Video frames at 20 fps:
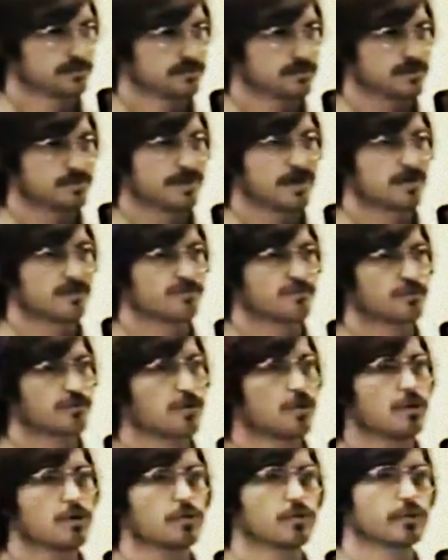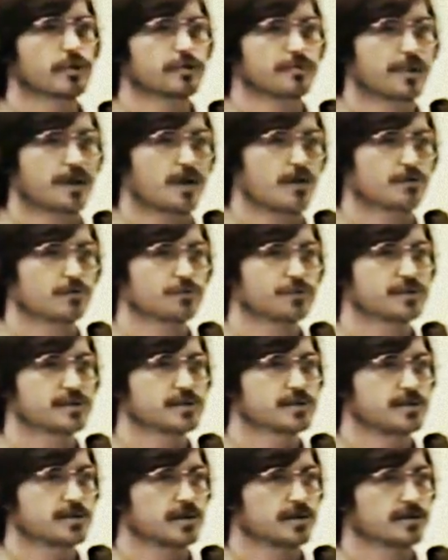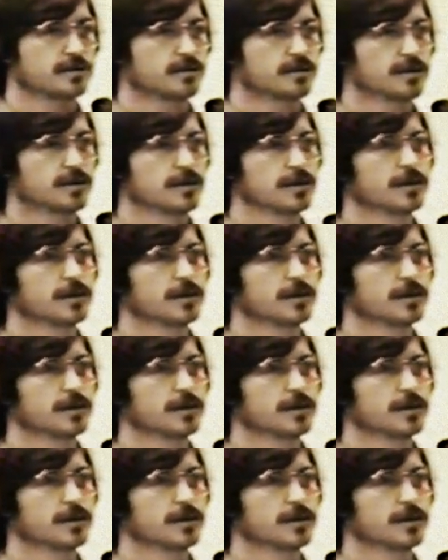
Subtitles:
the amount of raw horsepower we can get